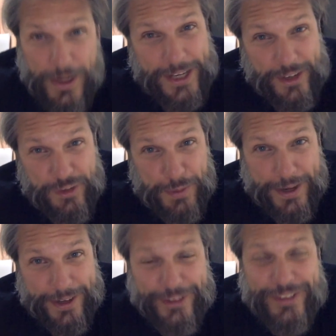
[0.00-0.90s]
raining
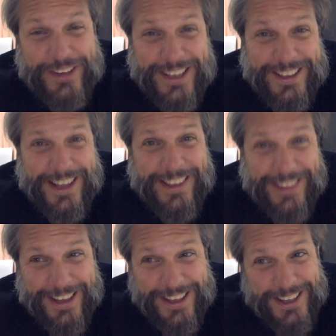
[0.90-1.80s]
spiders, then,
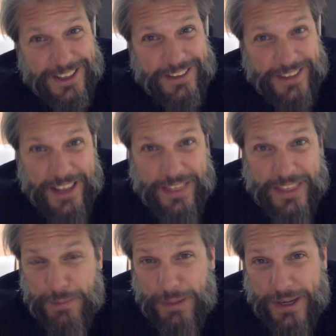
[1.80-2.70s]
then,
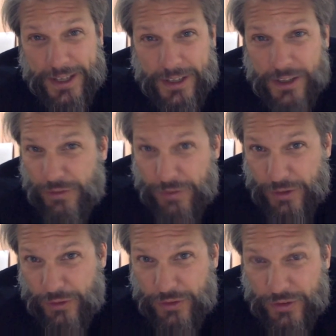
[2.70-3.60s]
they might get
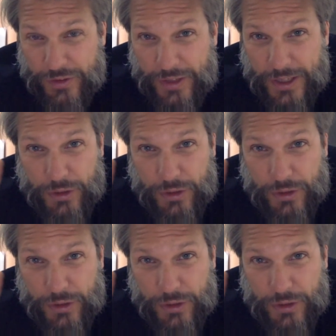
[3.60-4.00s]
confused and say